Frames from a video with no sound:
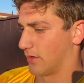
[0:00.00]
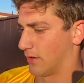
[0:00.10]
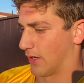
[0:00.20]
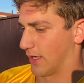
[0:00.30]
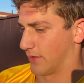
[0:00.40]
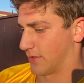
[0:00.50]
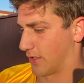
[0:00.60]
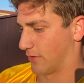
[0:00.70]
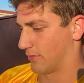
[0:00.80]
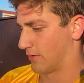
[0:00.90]
And
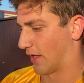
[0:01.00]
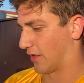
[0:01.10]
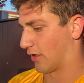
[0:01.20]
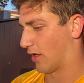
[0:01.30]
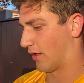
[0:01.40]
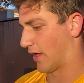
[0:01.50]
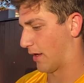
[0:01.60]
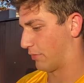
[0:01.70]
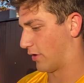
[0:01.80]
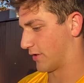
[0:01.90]
so I think a lot of
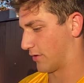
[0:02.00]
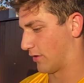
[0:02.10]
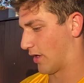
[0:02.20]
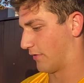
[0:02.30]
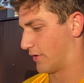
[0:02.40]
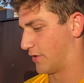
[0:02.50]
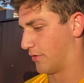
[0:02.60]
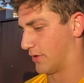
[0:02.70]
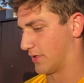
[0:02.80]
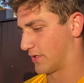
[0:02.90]
that, but also a lot of it
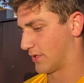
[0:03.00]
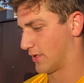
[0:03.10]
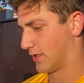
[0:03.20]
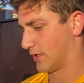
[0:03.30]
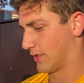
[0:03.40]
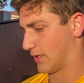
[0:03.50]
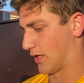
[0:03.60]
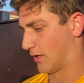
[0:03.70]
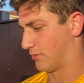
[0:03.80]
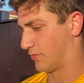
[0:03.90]
too is
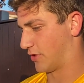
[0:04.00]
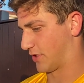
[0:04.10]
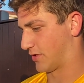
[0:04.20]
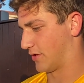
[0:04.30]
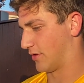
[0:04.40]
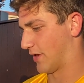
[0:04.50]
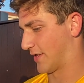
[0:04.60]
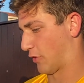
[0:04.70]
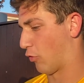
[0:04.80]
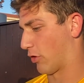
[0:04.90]
just
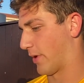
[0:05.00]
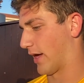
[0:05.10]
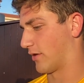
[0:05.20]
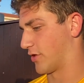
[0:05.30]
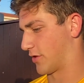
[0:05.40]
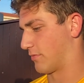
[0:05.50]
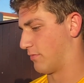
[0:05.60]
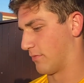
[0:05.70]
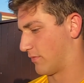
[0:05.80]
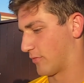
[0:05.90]
as a quarterback, just
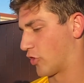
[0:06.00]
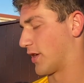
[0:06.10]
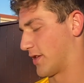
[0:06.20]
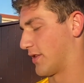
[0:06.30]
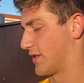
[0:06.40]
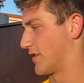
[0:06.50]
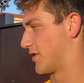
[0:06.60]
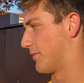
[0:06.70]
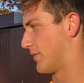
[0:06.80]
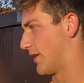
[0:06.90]
trusting the
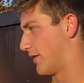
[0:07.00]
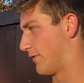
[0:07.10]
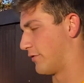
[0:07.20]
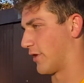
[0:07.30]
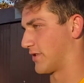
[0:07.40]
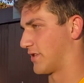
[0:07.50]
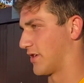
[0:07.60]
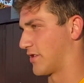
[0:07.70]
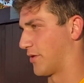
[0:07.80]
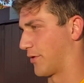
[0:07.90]
system. And if you trust the
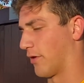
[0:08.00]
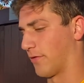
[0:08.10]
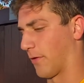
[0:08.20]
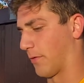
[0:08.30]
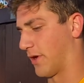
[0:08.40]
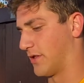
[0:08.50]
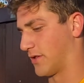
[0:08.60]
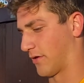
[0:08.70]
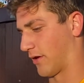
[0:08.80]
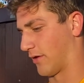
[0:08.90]
system and go to your
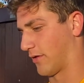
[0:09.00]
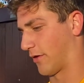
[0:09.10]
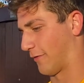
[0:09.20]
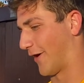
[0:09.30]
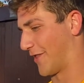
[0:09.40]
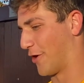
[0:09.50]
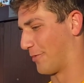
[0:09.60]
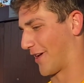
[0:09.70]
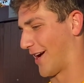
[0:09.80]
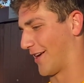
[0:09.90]
reach, you're gonna find the
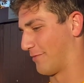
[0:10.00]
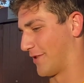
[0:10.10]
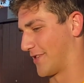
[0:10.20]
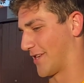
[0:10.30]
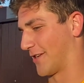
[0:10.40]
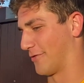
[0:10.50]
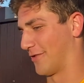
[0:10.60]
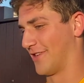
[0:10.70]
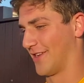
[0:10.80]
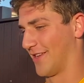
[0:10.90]
open guy and be
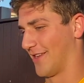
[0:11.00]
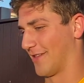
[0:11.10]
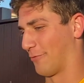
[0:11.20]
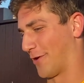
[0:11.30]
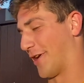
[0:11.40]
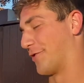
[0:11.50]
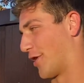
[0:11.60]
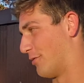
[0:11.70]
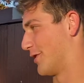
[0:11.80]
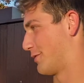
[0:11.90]
successful. Where you get in
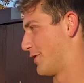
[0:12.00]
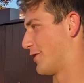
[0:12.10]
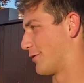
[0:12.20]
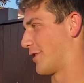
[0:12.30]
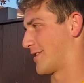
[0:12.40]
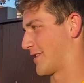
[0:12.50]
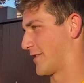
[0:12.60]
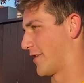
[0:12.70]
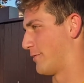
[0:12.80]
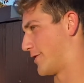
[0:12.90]
trouble is when you don't trust the
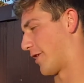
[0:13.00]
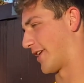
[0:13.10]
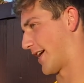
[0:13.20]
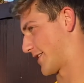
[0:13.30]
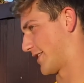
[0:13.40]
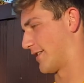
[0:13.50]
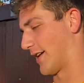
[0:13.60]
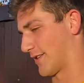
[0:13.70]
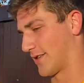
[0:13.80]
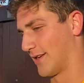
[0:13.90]
system, you start guessing, and
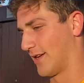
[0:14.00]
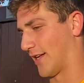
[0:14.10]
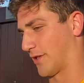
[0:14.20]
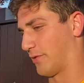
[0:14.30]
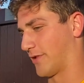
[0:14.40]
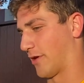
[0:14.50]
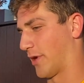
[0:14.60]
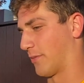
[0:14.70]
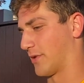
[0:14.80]
that's when you start making